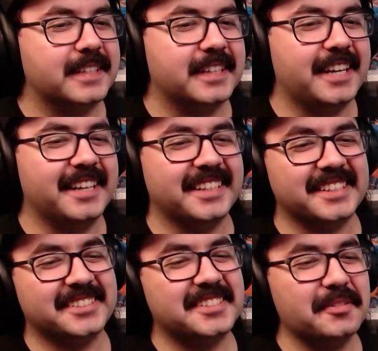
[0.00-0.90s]
Yeah,
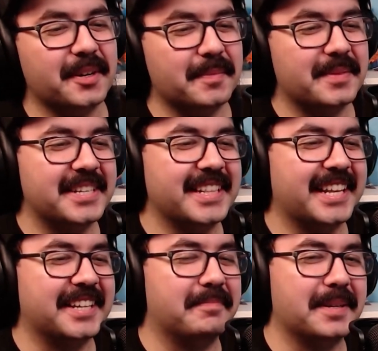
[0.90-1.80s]
you see what I mean?
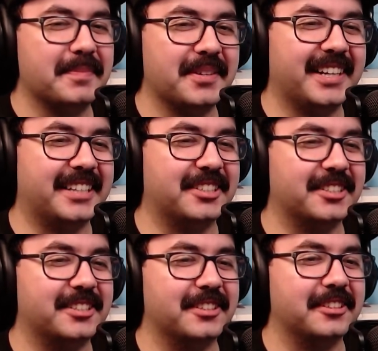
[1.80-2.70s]
Like, people are like
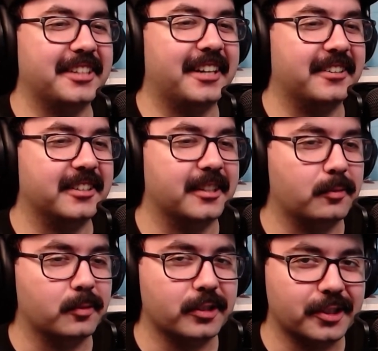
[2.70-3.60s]
just looking at her like,
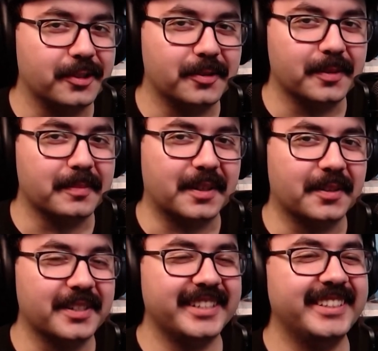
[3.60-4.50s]
what is she doing,
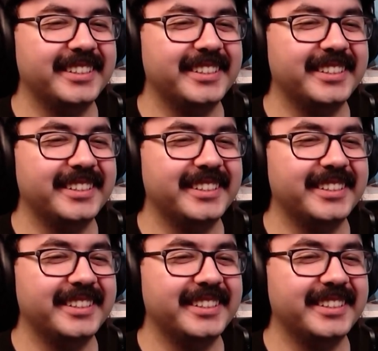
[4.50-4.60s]
bro?